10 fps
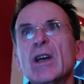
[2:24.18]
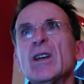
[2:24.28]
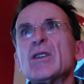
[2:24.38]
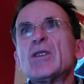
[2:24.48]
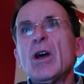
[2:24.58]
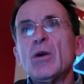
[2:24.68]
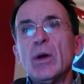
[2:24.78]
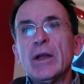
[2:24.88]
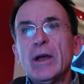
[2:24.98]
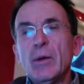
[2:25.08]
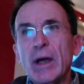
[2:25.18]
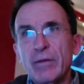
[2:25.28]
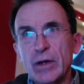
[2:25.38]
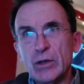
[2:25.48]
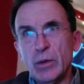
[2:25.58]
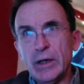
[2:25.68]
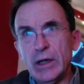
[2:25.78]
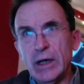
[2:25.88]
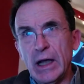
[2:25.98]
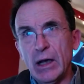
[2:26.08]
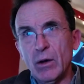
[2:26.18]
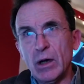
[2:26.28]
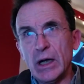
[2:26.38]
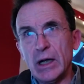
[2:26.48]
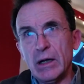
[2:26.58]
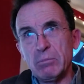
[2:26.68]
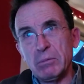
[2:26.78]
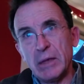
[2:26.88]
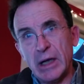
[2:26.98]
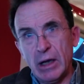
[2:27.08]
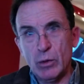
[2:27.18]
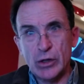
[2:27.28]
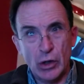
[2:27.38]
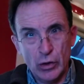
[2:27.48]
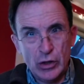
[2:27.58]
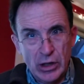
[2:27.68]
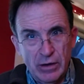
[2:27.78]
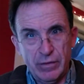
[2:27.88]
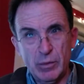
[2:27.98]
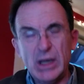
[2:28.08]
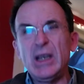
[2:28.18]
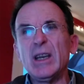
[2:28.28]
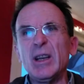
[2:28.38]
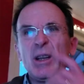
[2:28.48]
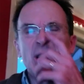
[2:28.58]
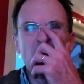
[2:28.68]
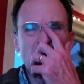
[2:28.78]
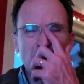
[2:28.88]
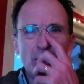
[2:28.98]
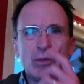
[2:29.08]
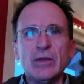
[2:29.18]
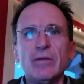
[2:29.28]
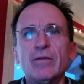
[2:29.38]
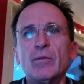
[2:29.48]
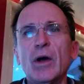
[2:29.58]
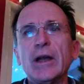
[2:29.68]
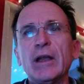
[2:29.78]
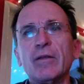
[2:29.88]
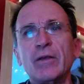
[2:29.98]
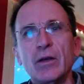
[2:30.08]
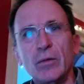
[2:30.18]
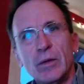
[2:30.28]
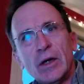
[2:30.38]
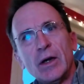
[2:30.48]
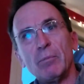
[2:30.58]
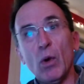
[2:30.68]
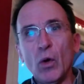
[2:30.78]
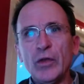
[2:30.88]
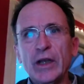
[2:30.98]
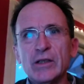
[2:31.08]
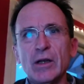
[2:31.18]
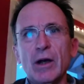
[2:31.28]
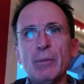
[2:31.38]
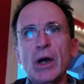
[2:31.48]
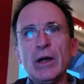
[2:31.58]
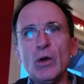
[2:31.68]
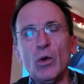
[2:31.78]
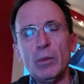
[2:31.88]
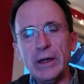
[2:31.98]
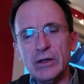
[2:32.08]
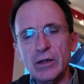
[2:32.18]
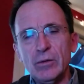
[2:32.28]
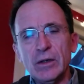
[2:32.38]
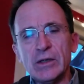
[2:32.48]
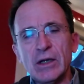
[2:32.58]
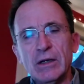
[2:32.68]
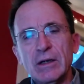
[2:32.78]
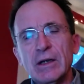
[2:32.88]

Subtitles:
So, there we have Twitten. Now, it was a good year for me in terms of writing a few more things than I might normally do as a